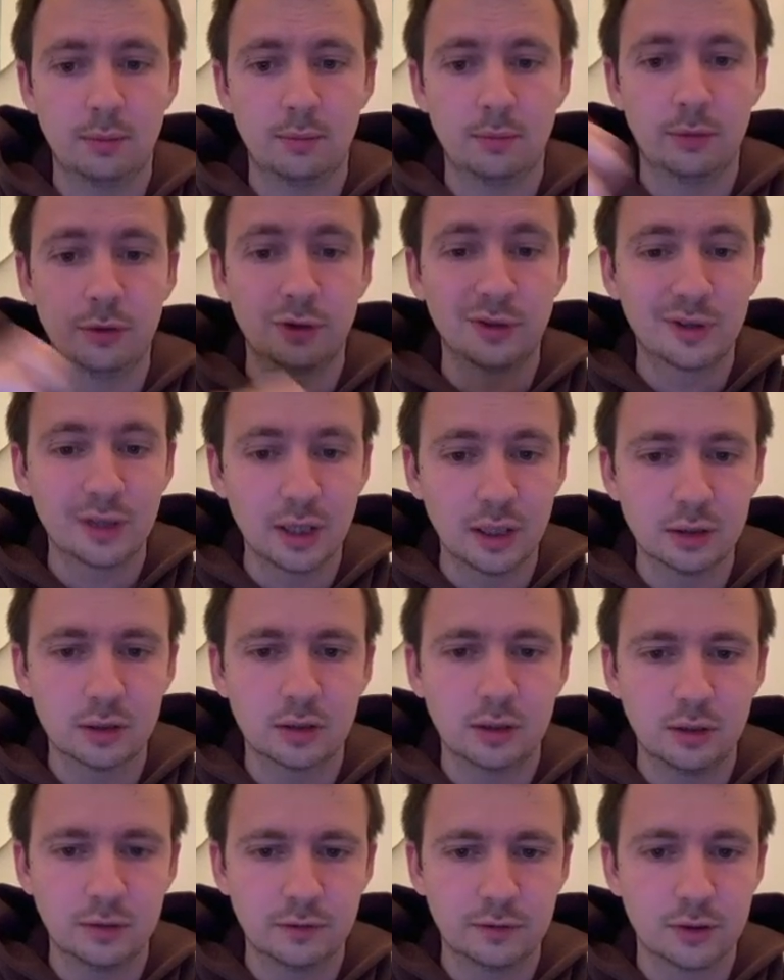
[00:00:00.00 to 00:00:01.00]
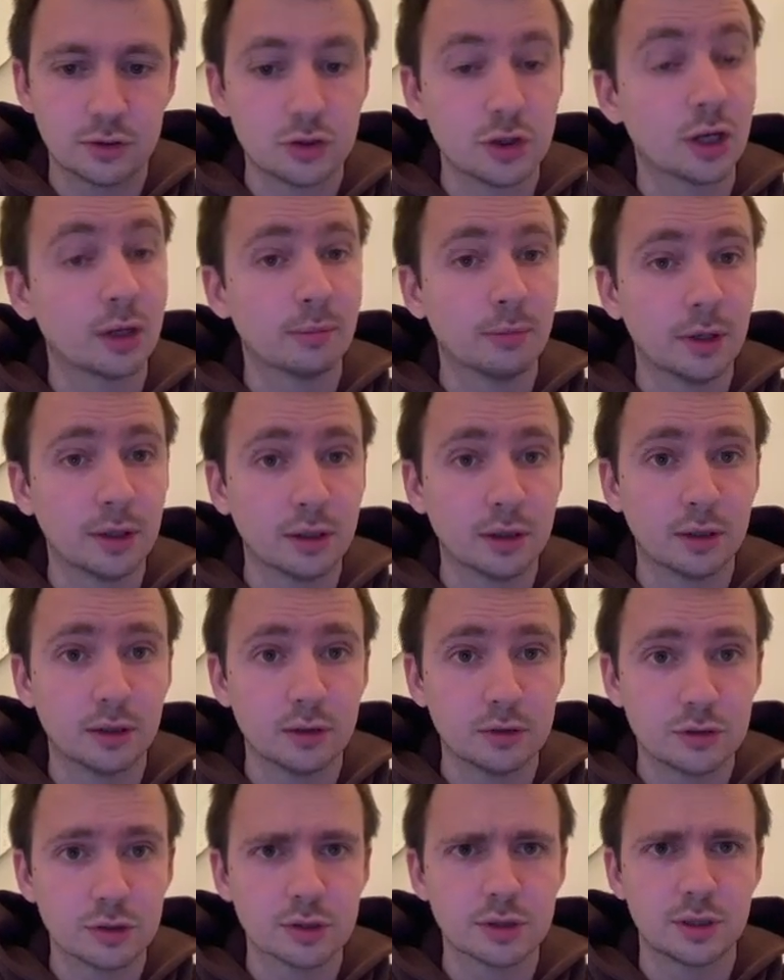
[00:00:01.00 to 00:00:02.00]
you can't give the checkmate that I
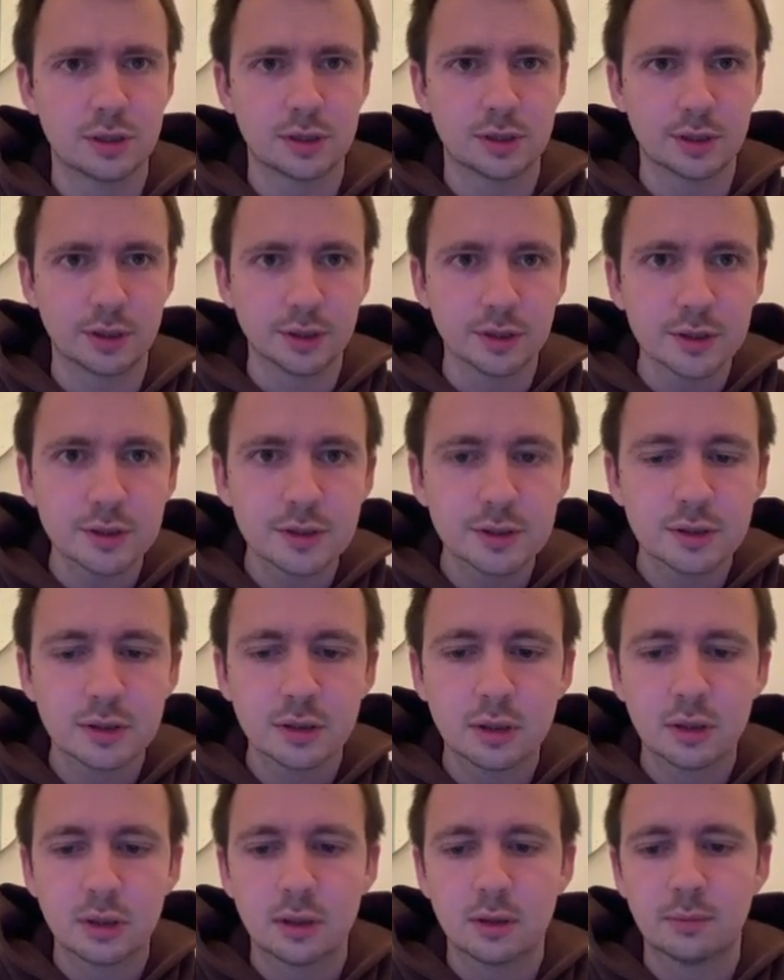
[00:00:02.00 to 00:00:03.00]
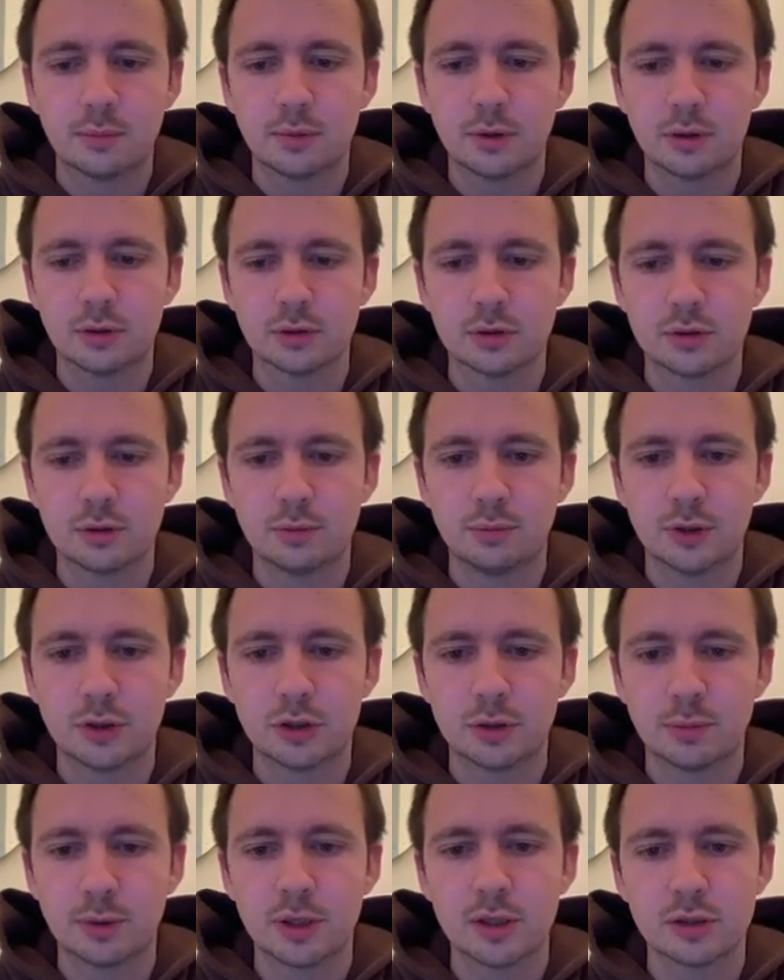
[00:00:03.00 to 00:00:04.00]
just discussed, because the
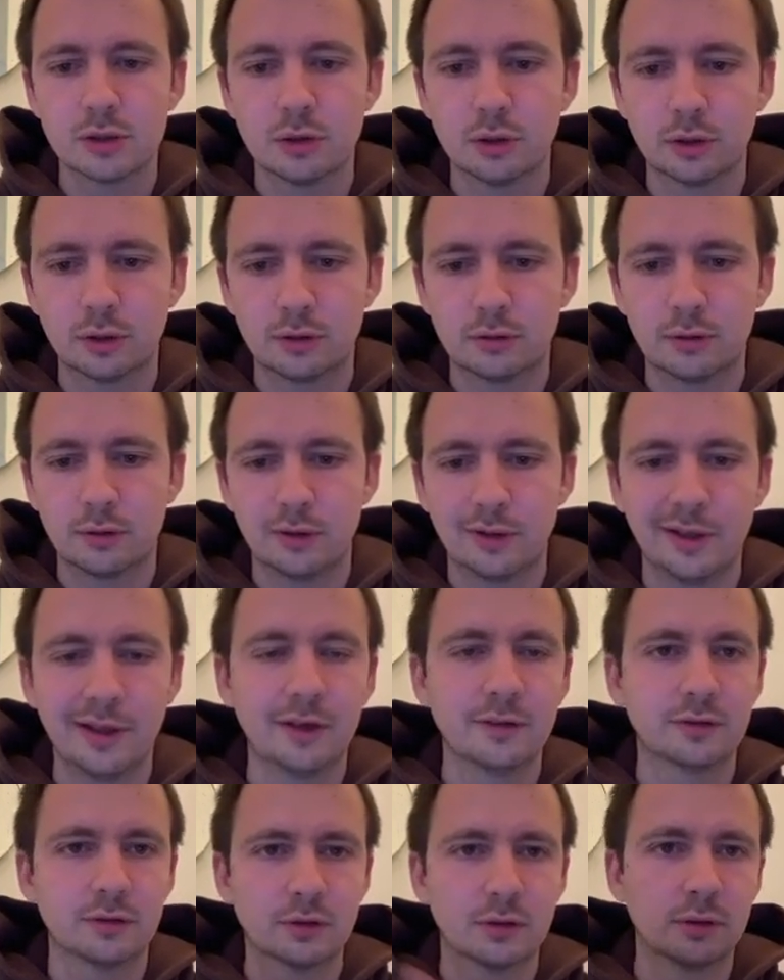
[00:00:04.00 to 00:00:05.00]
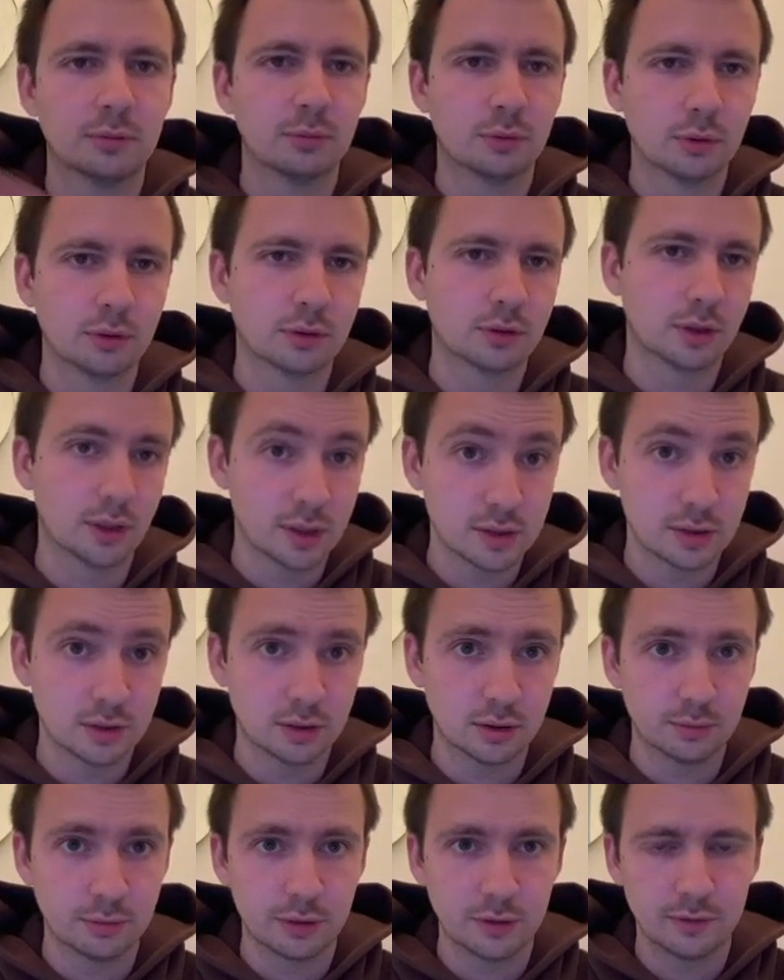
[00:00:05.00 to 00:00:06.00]
bishop has not left the board as in
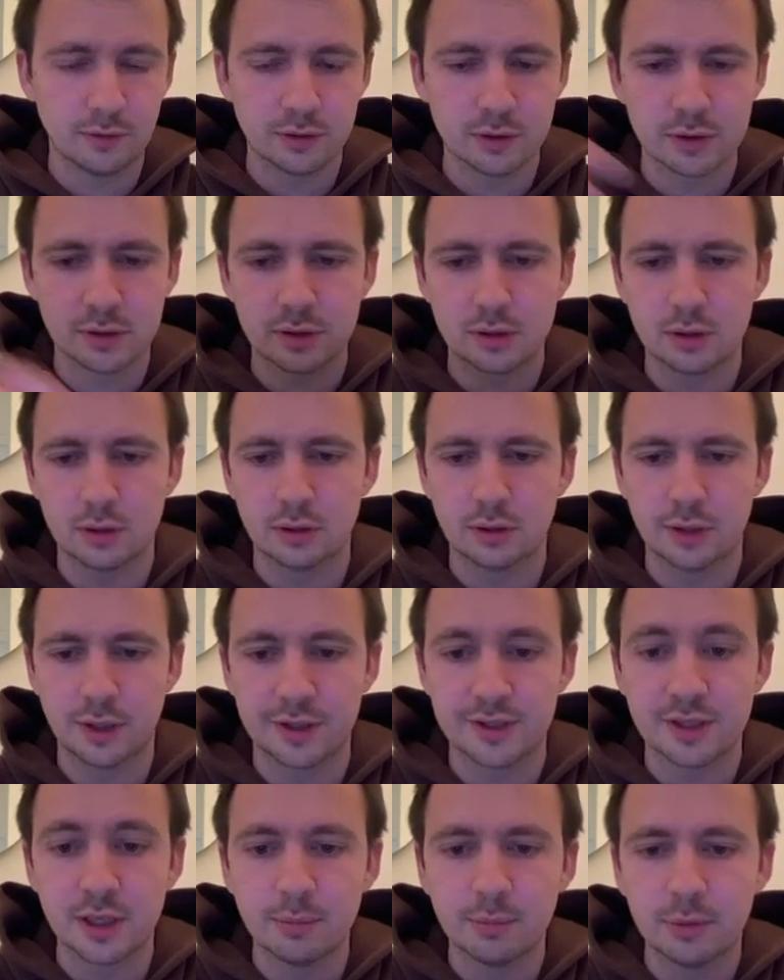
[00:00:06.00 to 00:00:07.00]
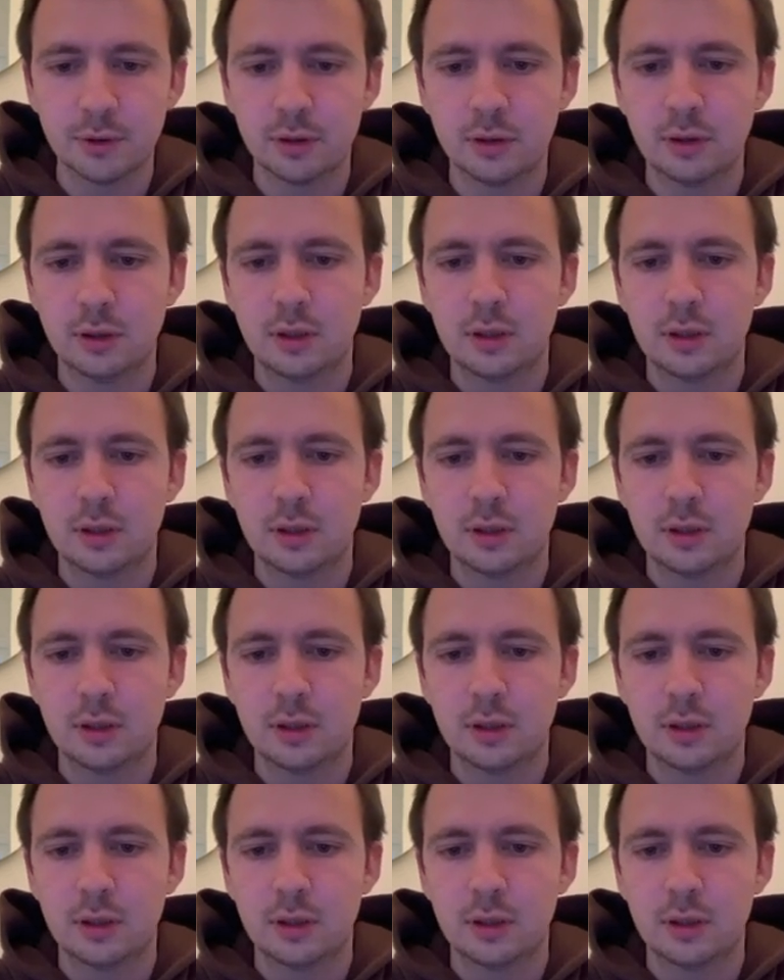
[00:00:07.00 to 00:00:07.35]
the previous example.